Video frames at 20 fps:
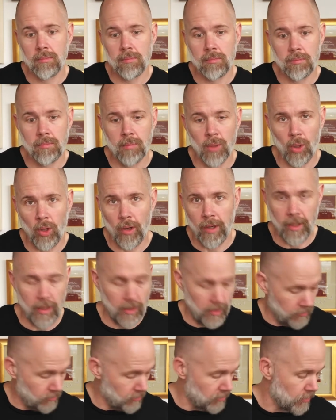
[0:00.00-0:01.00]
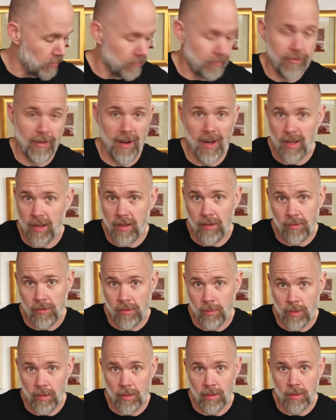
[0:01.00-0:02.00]
melodic instrument, fretted
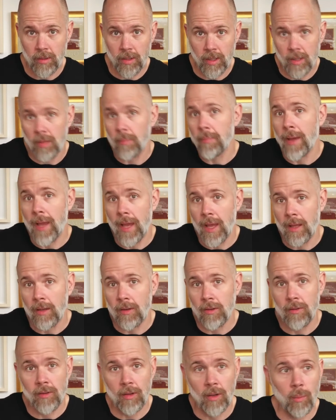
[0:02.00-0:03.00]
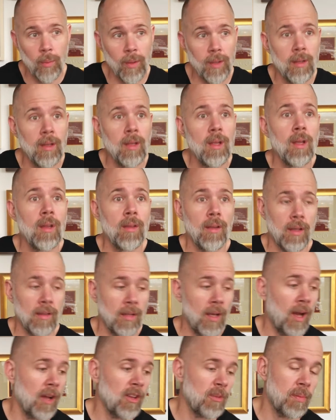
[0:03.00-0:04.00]
instrument in the band, and so when the
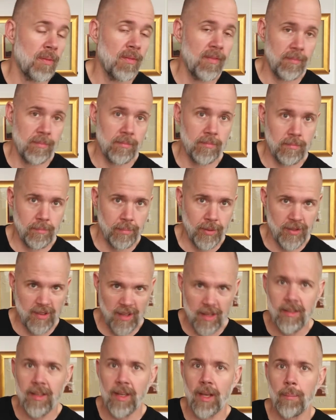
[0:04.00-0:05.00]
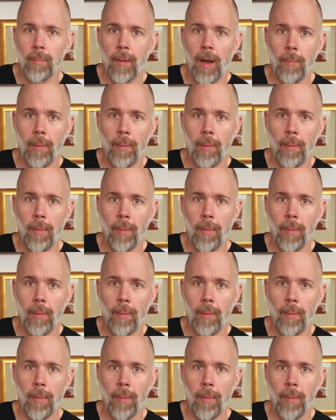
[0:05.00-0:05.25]
guitar's presenting a